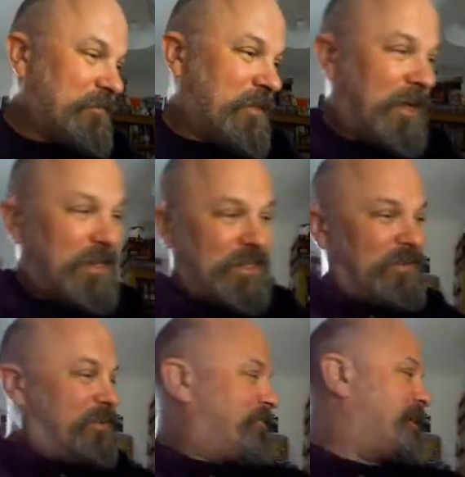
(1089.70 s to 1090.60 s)
I
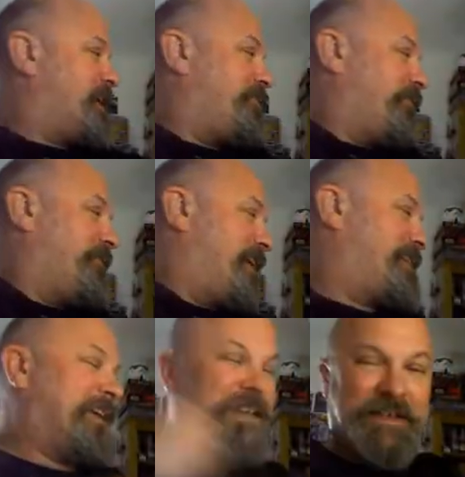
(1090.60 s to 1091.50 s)
do. We love her
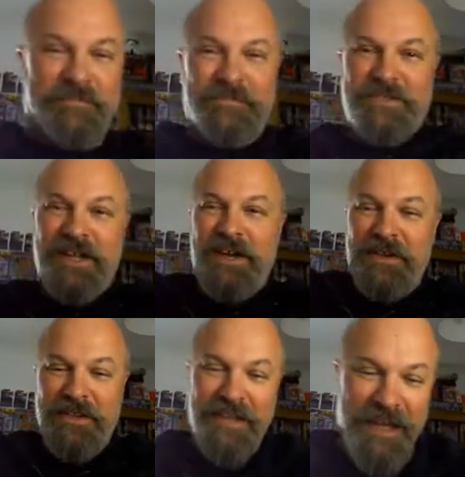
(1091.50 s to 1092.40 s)
already, so
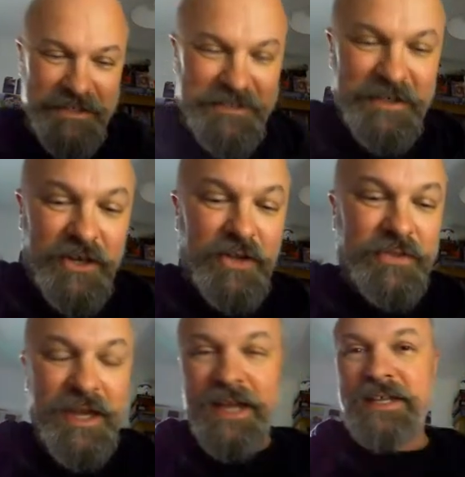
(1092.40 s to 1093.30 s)
that's a good
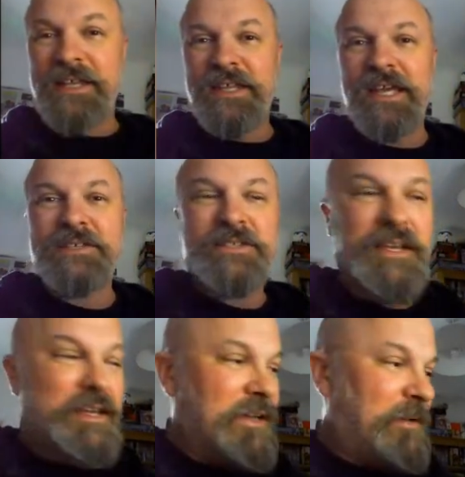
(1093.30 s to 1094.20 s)
thing. And I think it's
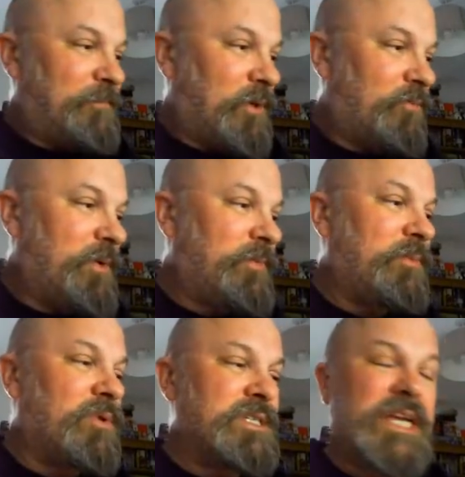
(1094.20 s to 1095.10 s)
we've been
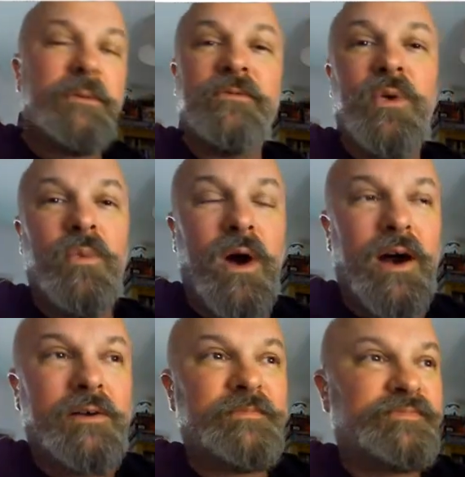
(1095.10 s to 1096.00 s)
wanting to get one for a
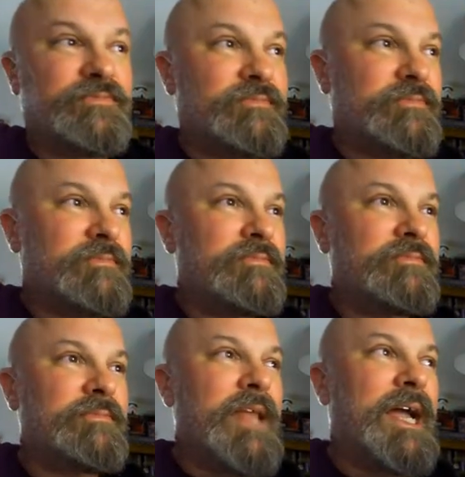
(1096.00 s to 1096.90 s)
while,
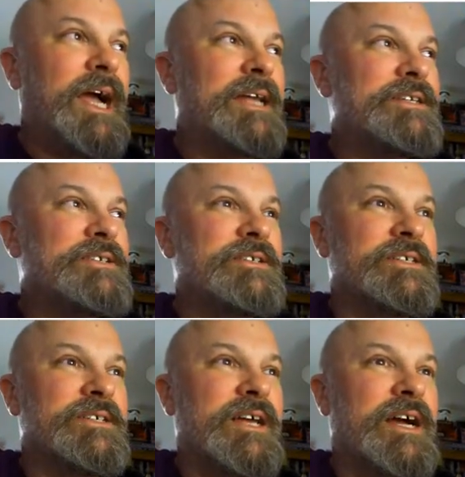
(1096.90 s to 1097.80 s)
and
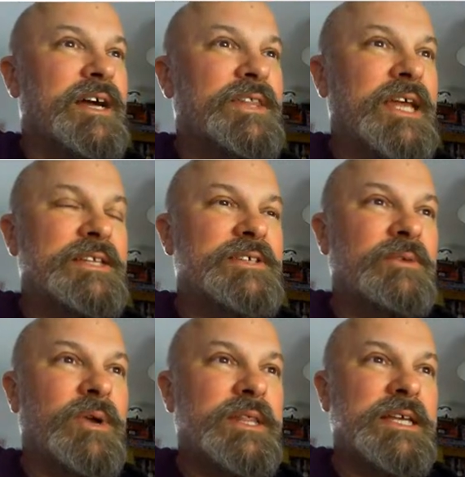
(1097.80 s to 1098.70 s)
I think it's
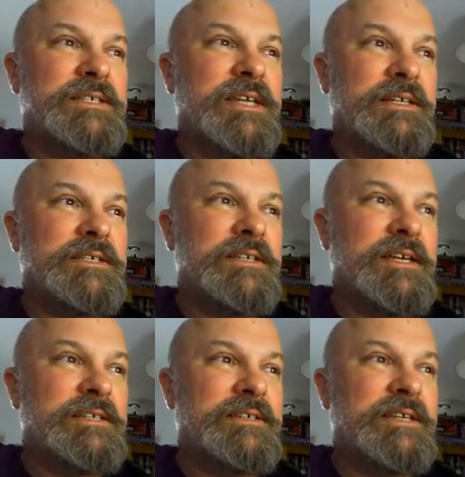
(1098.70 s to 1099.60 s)
one of these things, isn't it?
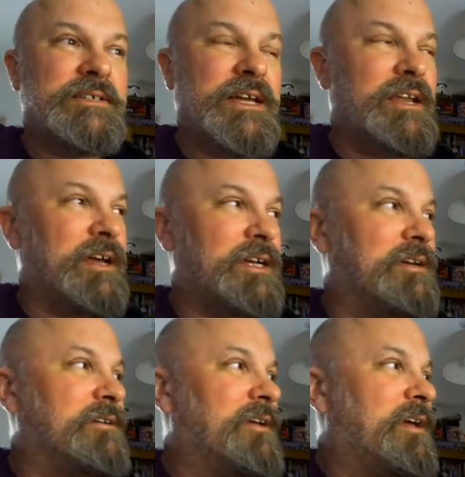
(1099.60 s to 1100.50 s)
It's it's kind of like a
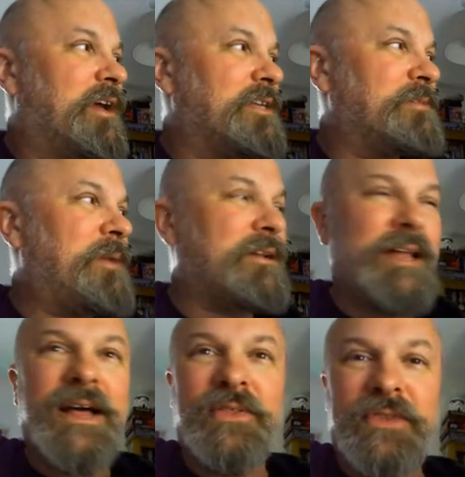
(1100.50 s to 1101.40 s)
it's a mental
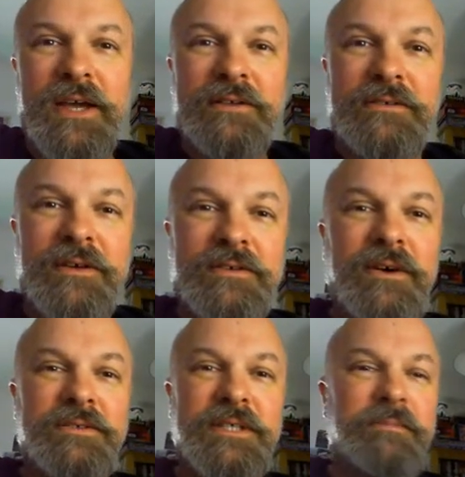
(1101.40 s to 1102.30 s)
health thing on,
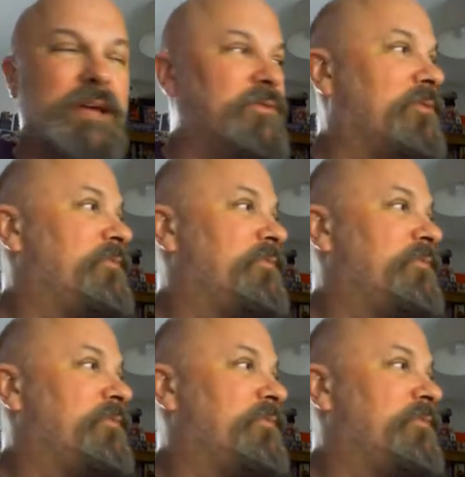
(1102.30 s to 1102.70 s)
on some level.